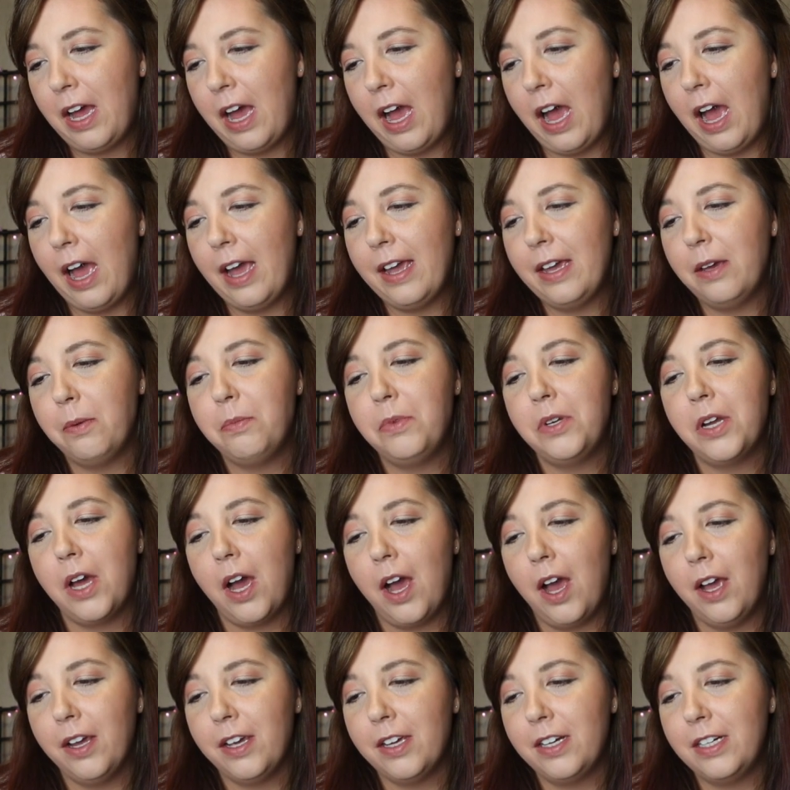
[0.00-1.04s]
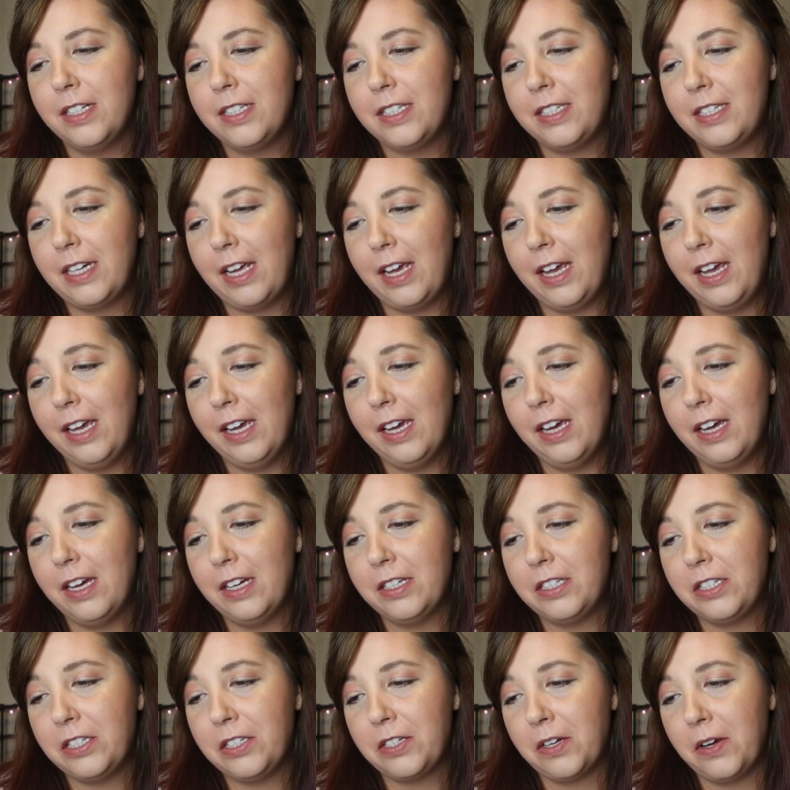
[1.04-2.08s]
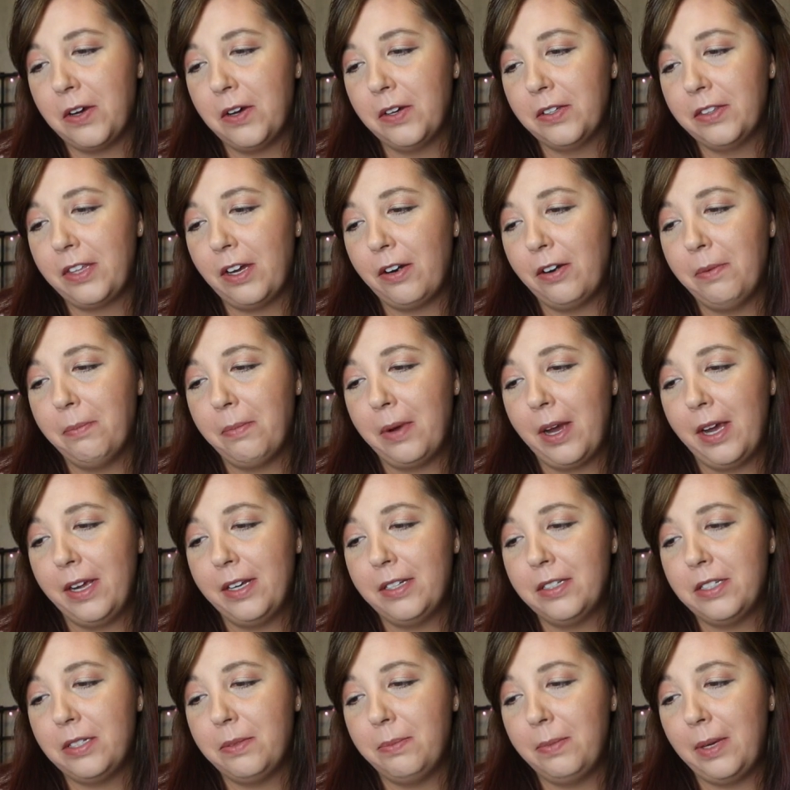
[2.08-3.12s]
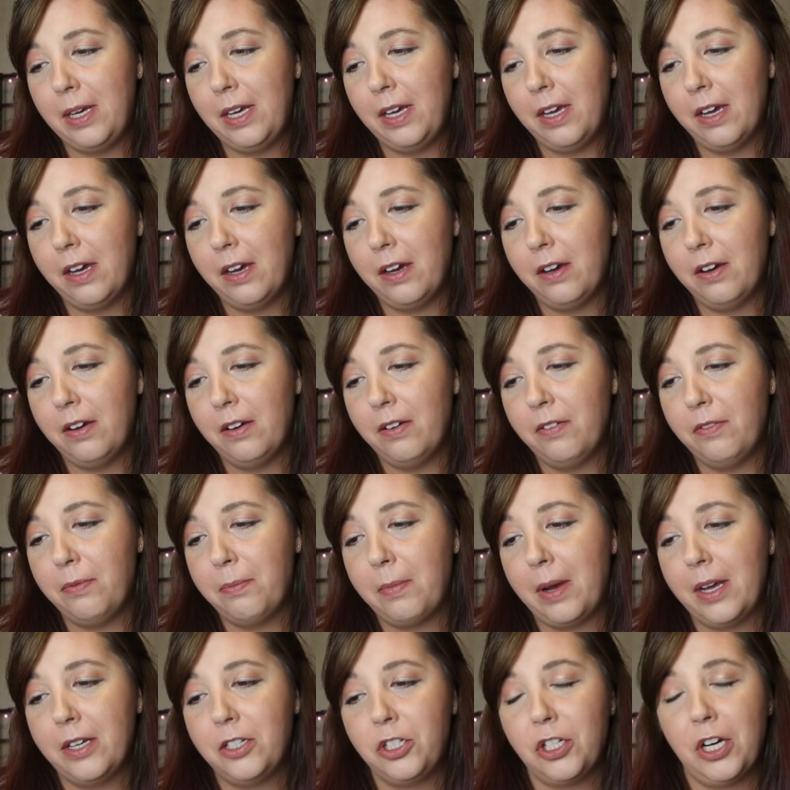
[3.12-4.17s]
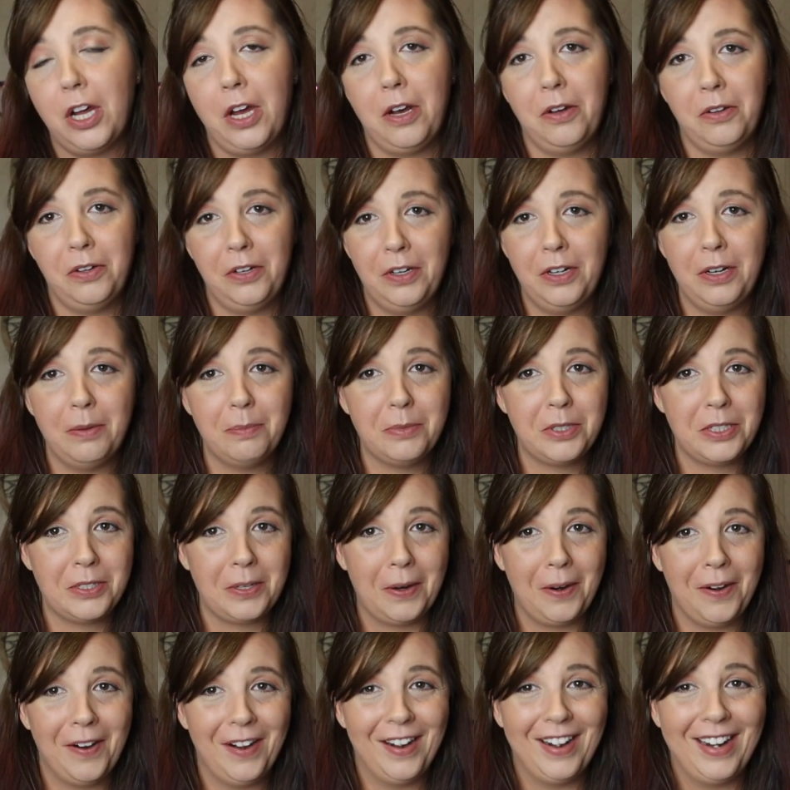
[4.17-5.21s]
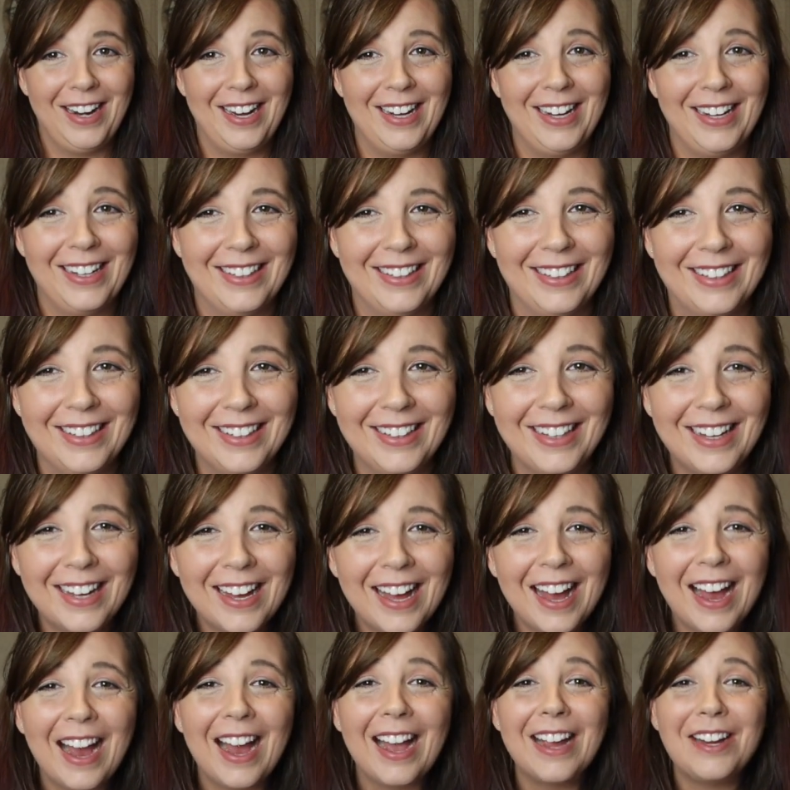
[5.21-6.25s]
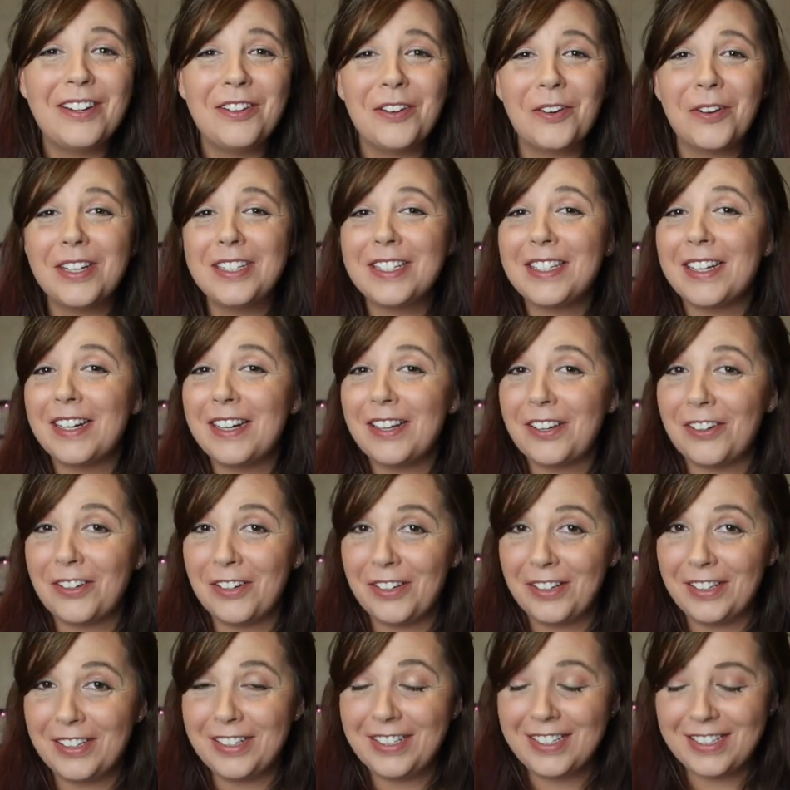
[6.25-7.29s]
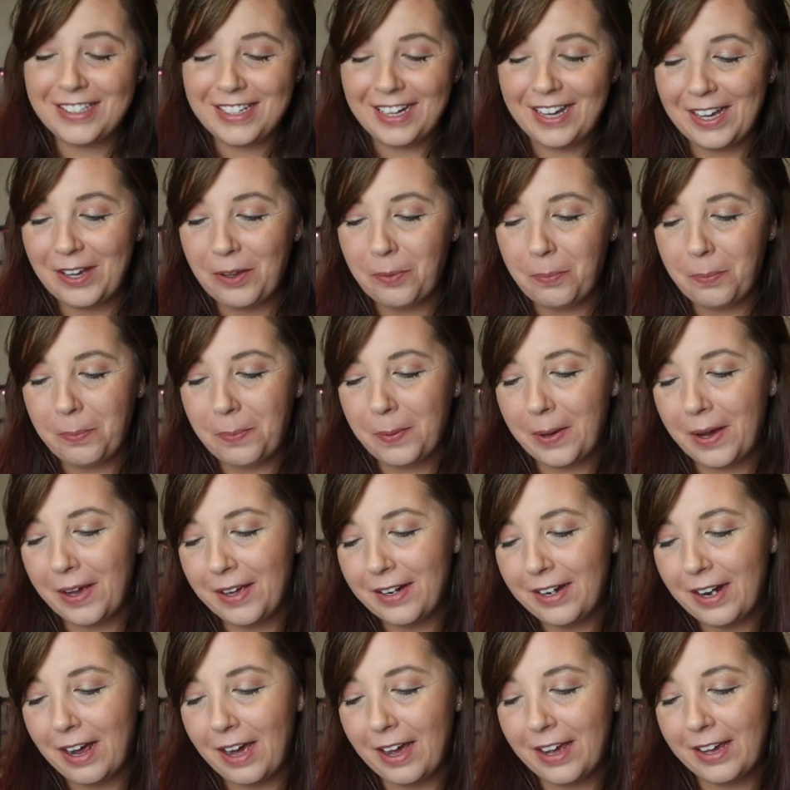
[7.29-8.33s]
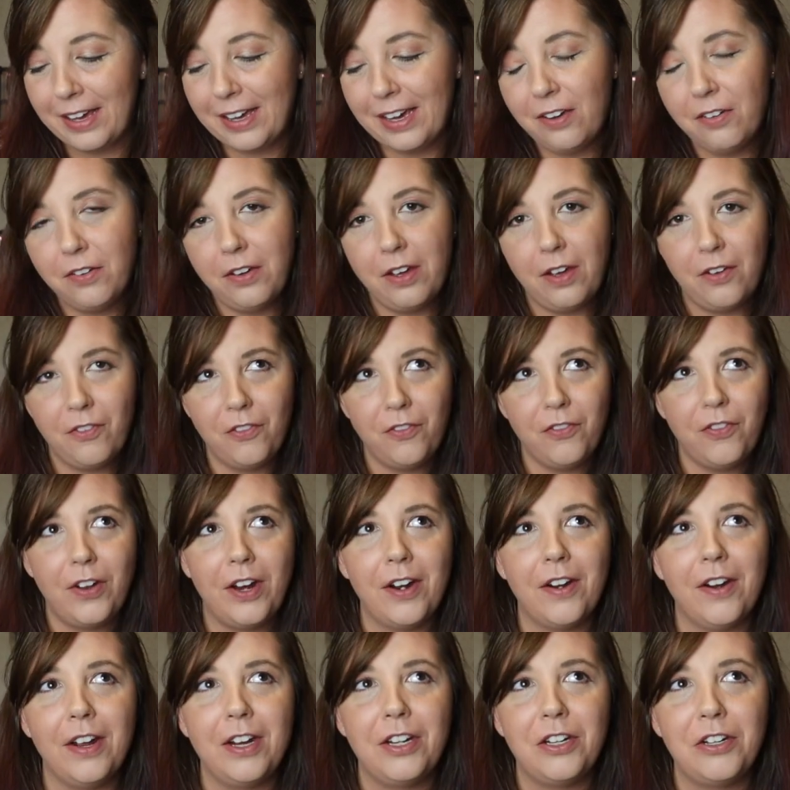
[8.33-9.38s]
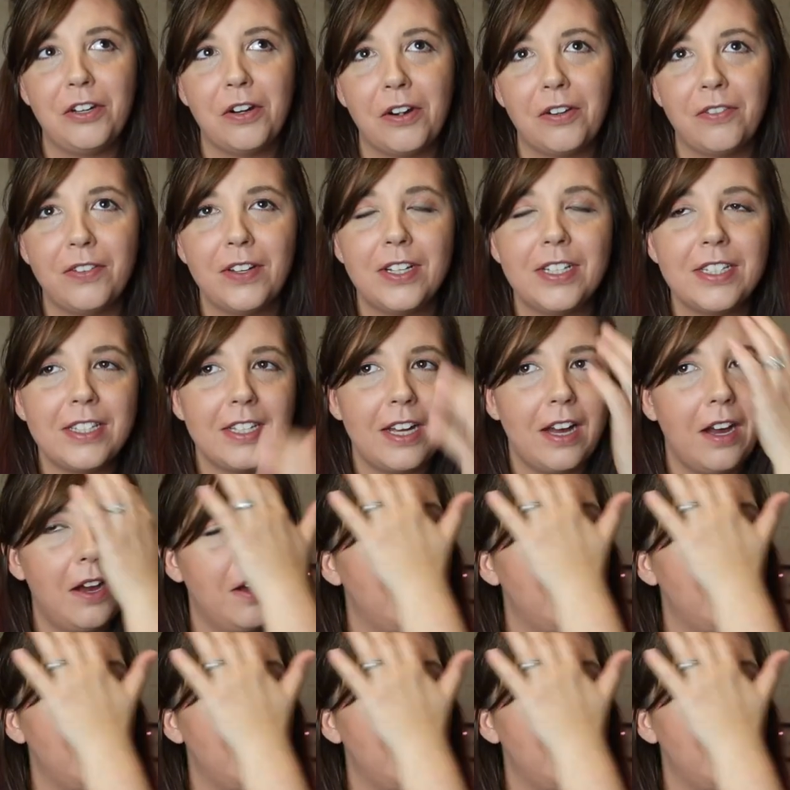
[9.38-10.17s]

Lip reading: I am not going to sing a song that reminds me of my childhood. I'm sorry. I know I said I could sing, but I get very nervous